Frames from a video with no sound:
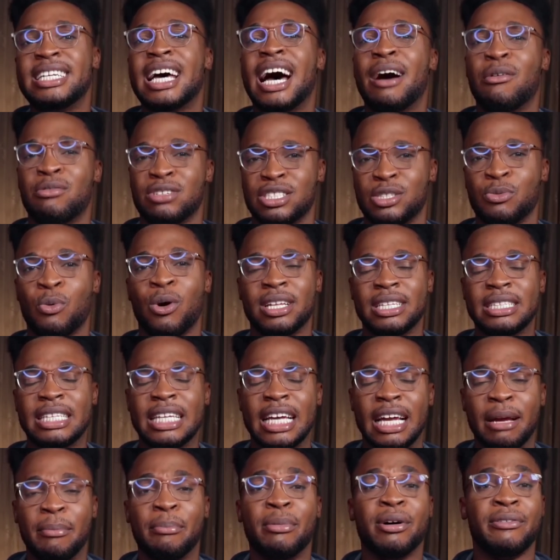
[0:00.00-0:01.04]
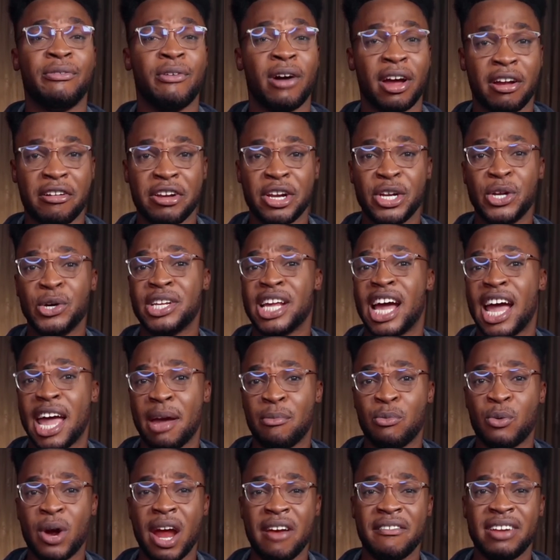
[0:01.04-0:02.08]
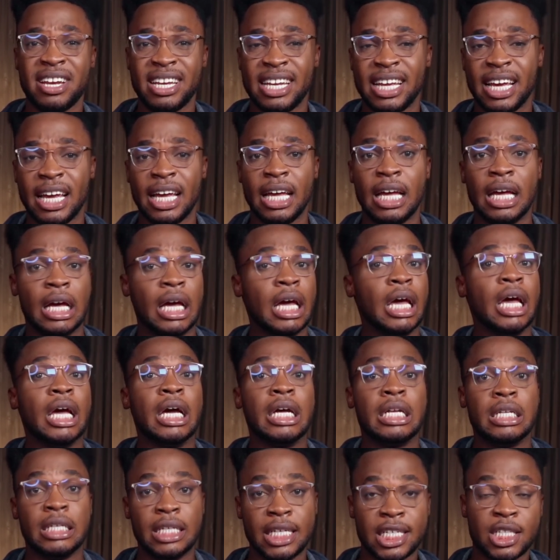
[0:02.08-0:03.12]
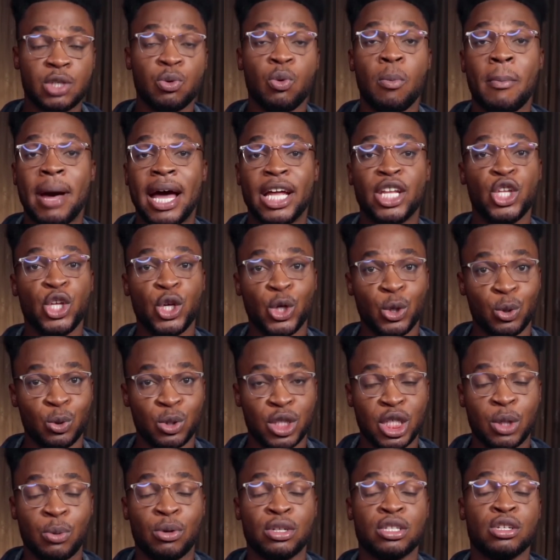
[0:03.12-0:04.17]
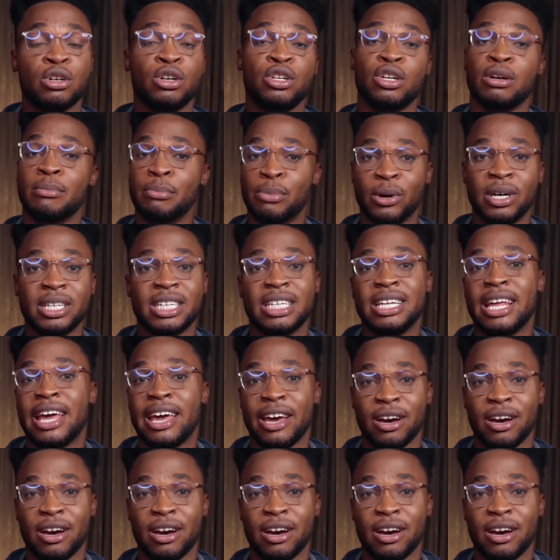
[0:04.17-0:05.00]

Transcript: that was one thing. But for Credonia Emwerinde, this woman knew she was gonna burn in